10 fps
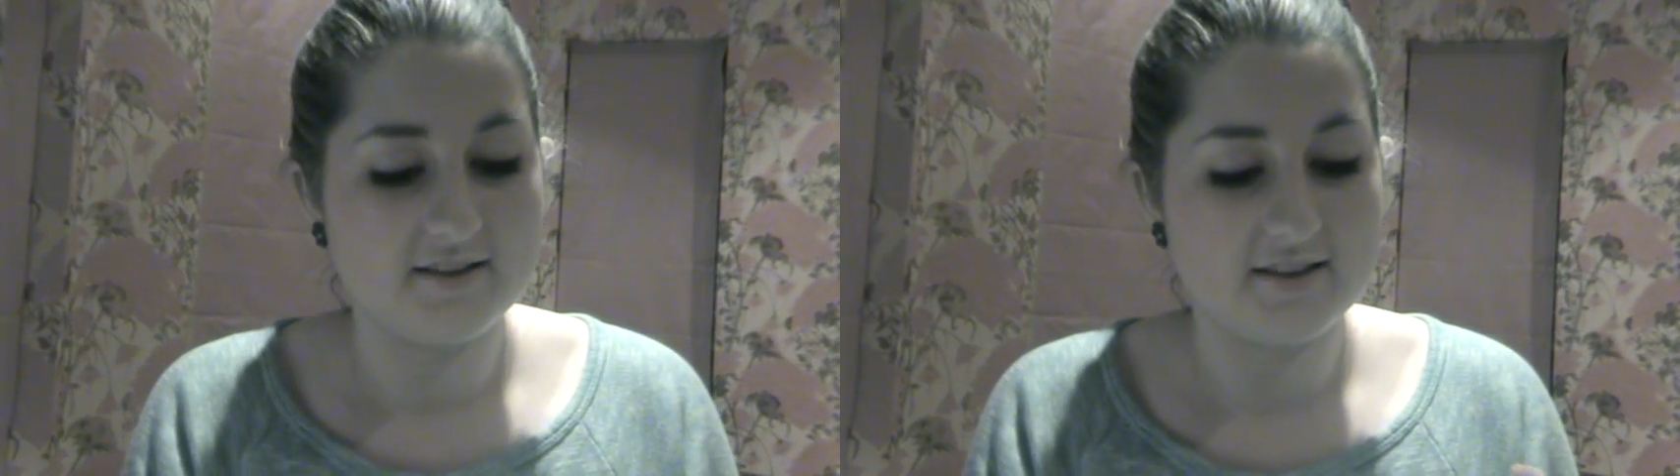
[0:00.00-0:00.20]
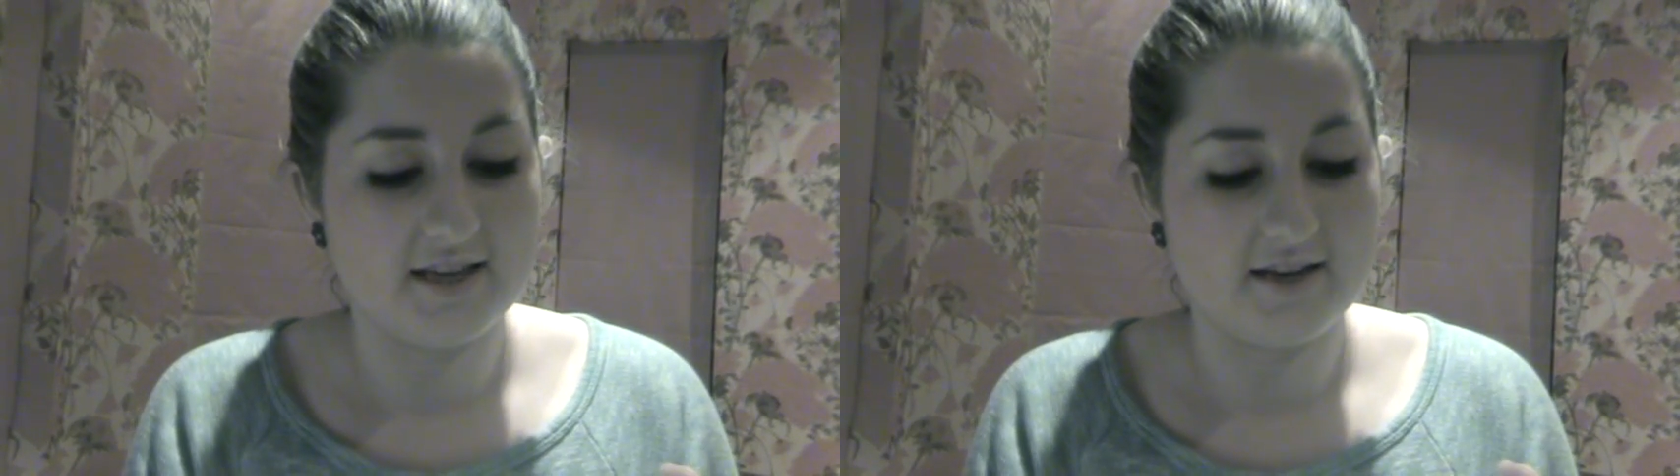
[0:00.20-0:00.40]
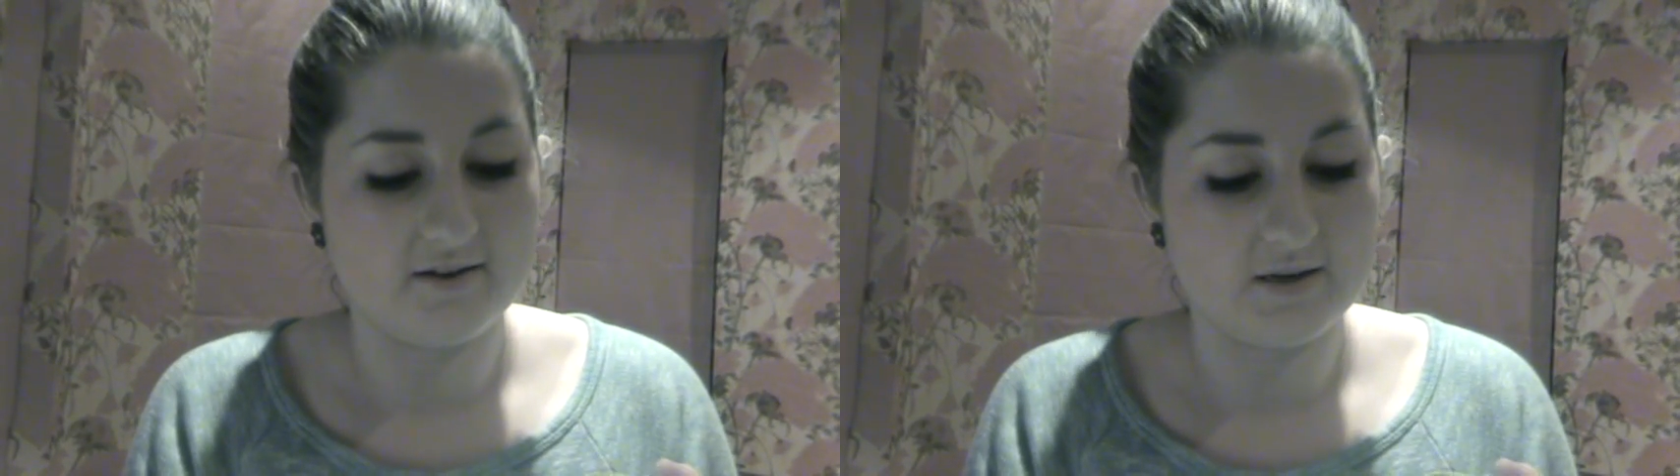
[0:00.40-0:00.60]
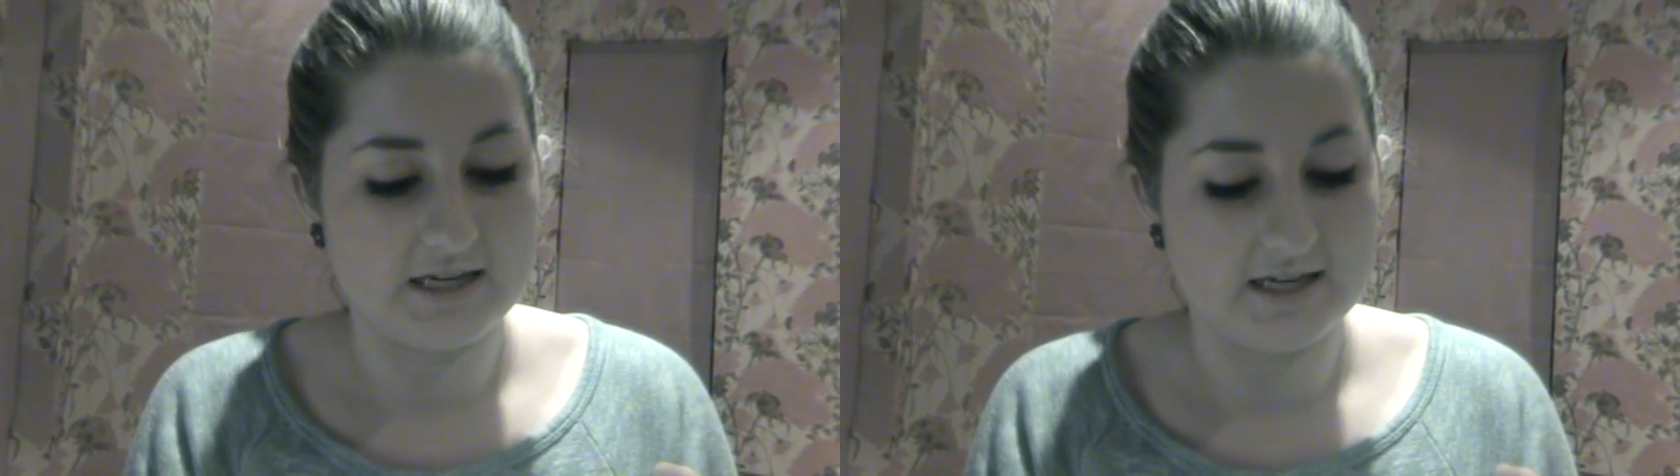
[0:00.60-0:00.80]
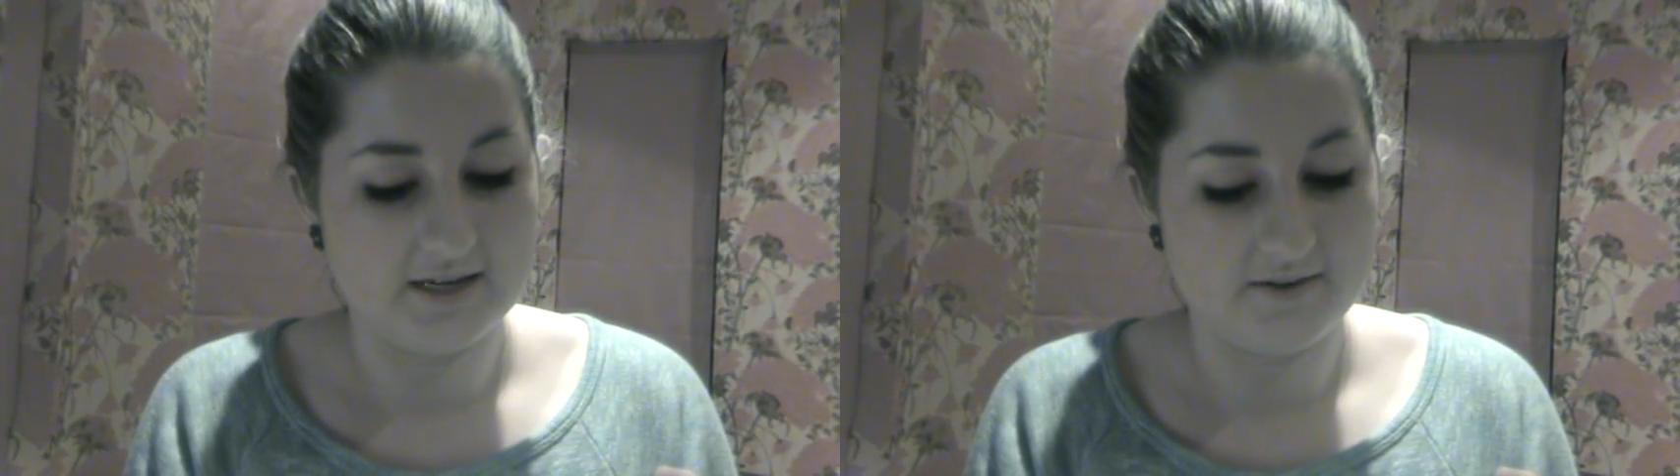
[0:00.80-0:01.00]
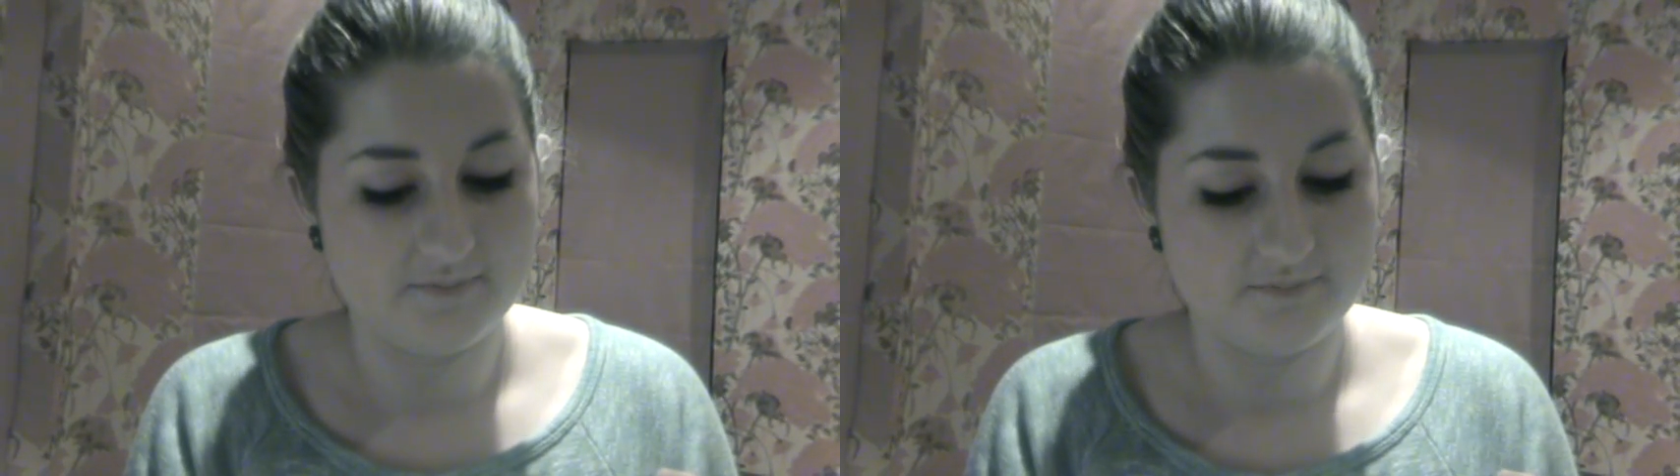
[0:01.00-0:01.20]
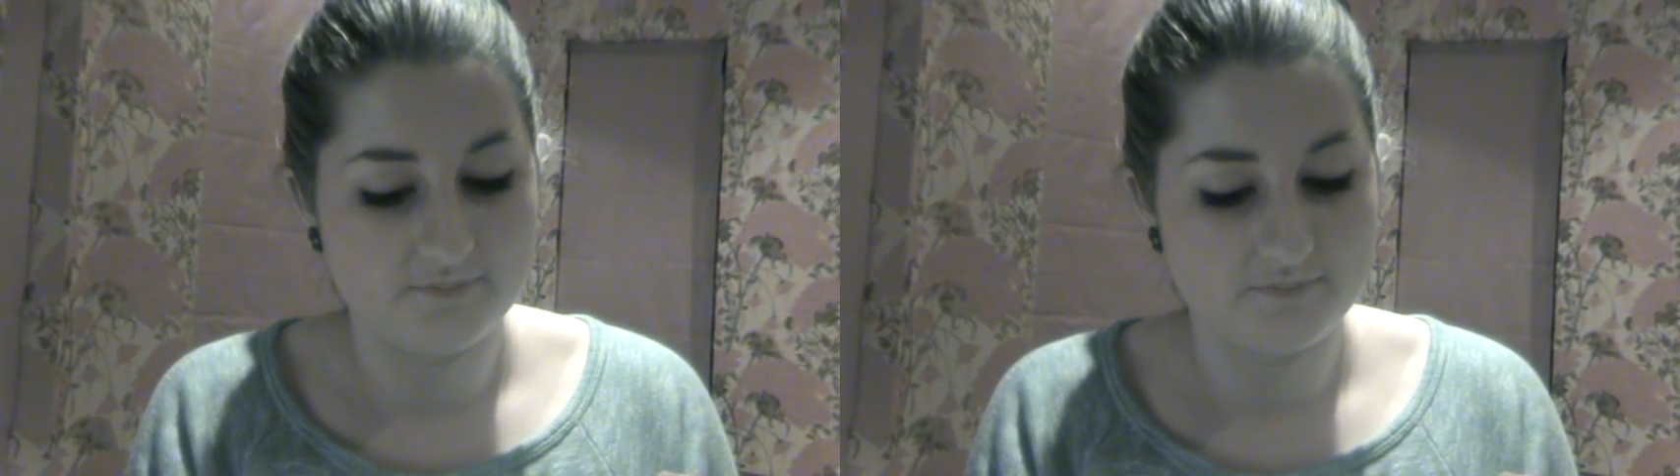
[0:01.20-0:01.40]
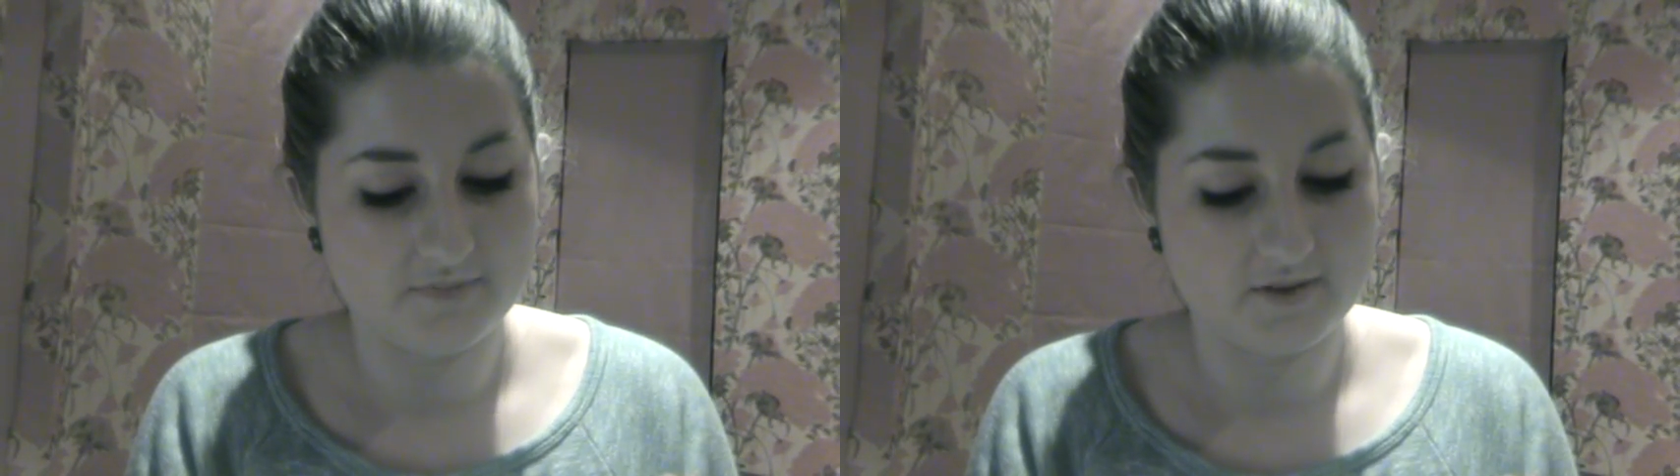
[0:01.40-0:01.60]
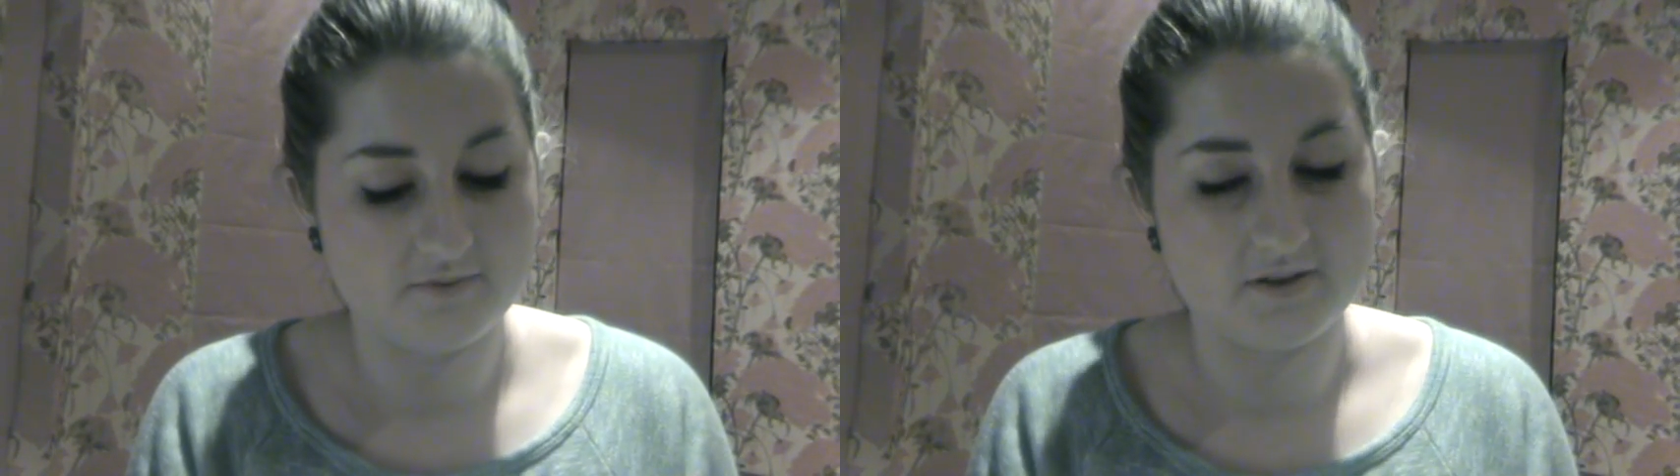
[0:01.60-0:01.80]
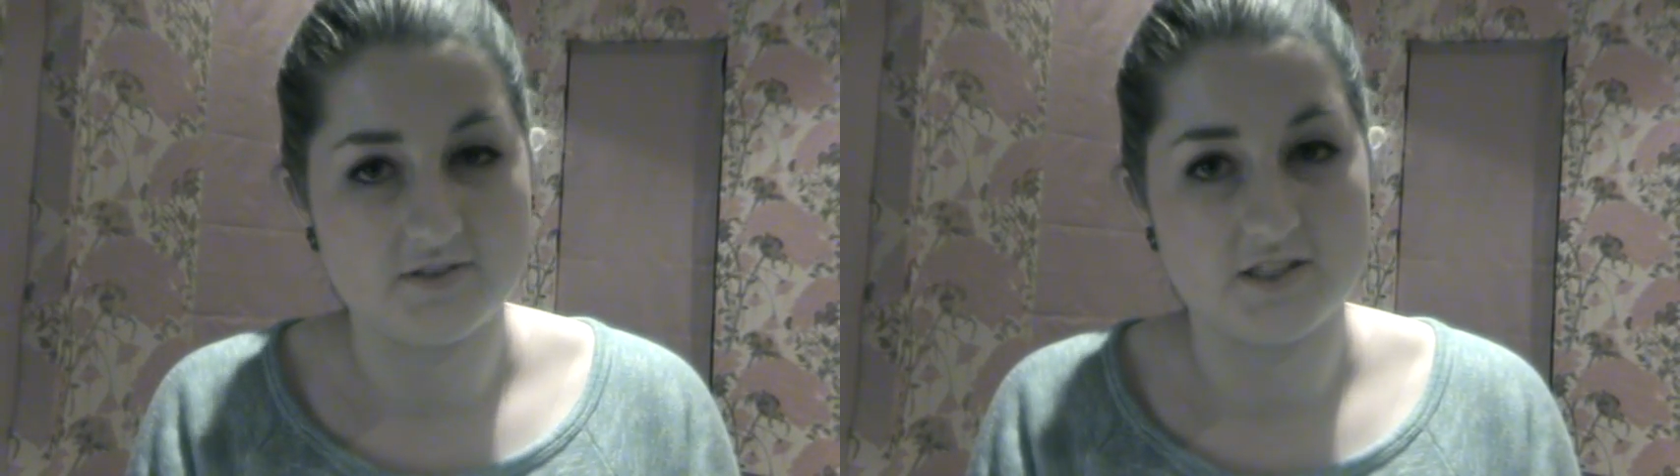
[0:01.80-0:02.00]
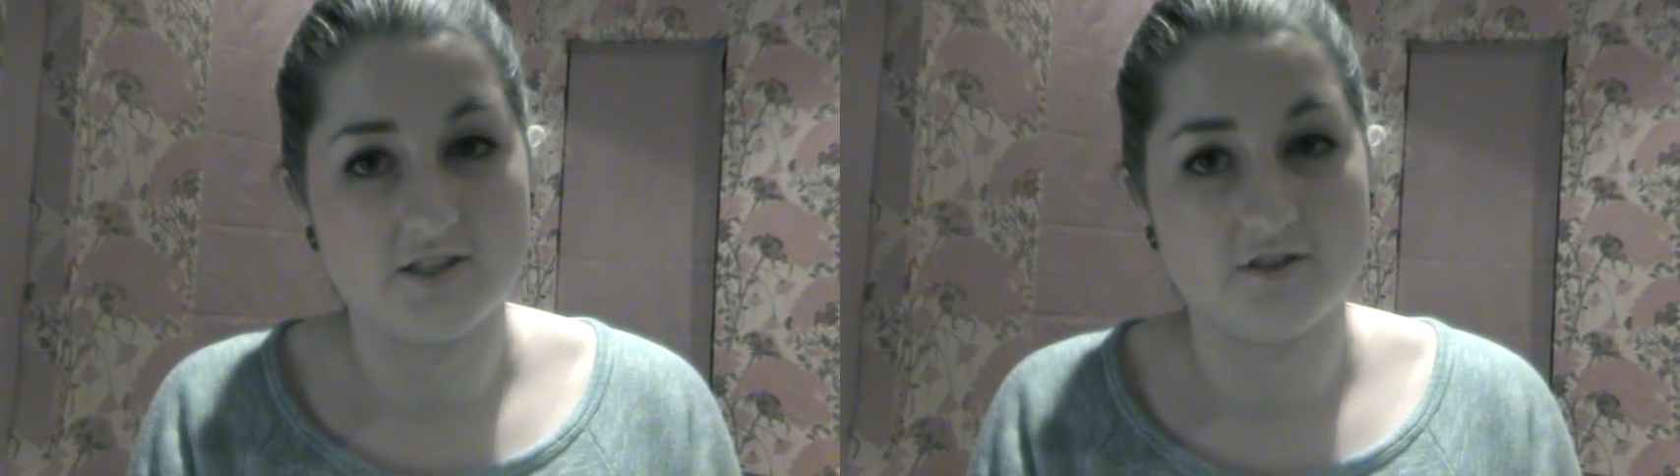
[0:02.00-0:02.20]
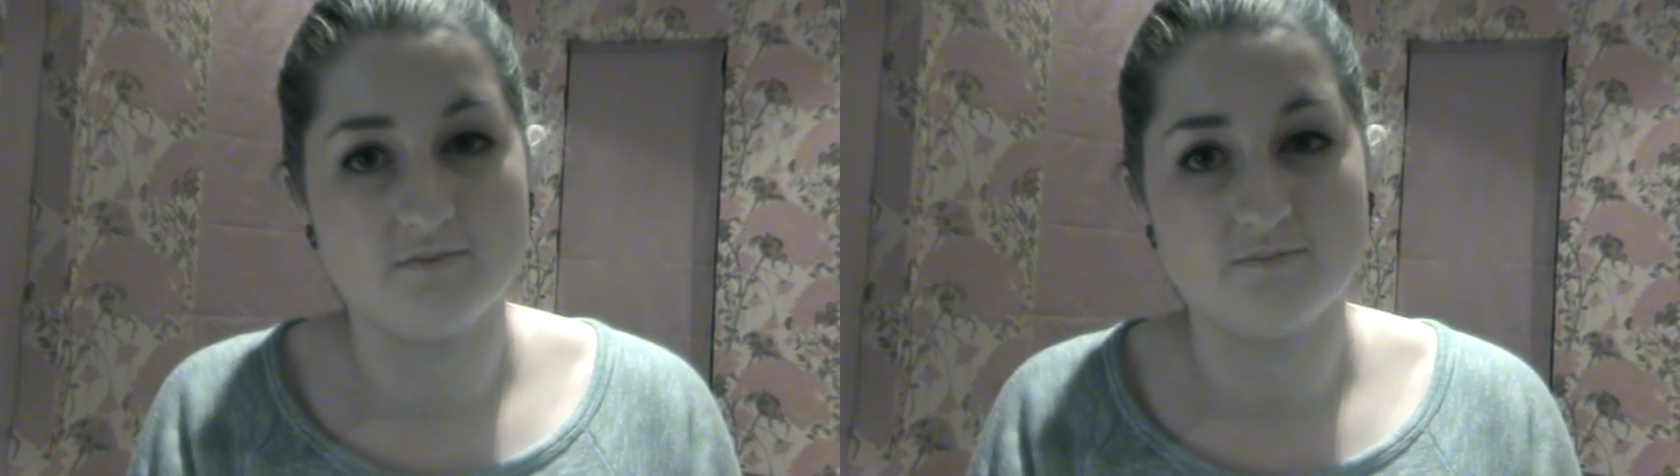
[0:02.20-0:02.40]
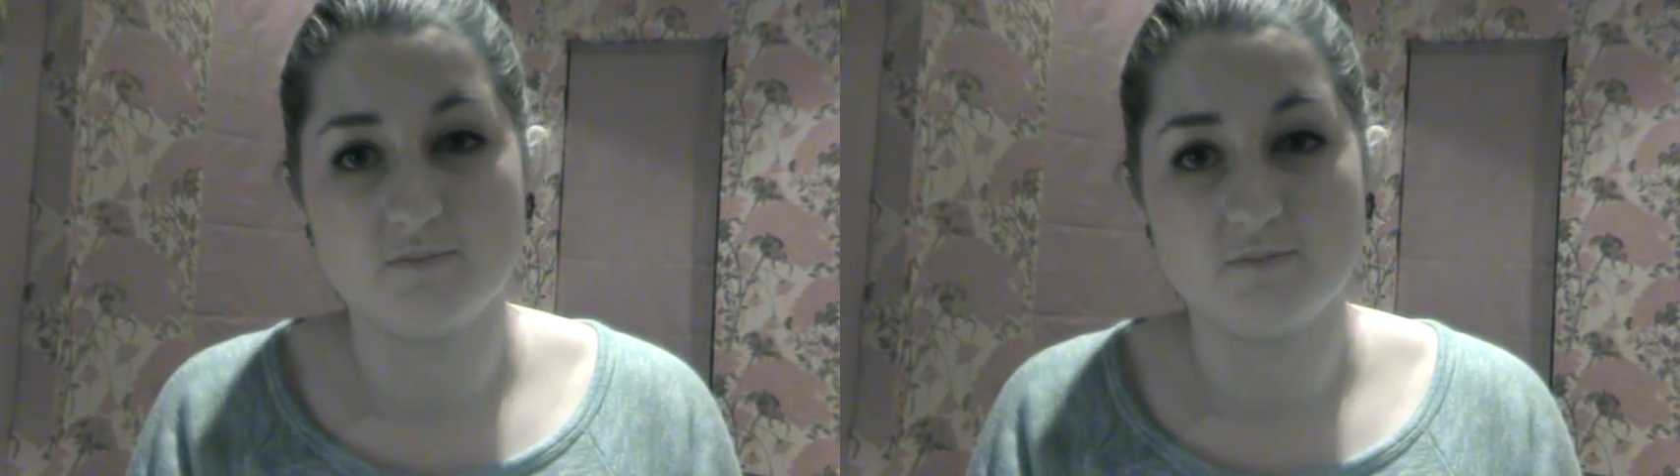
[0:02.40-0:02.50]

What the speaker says: They are 52,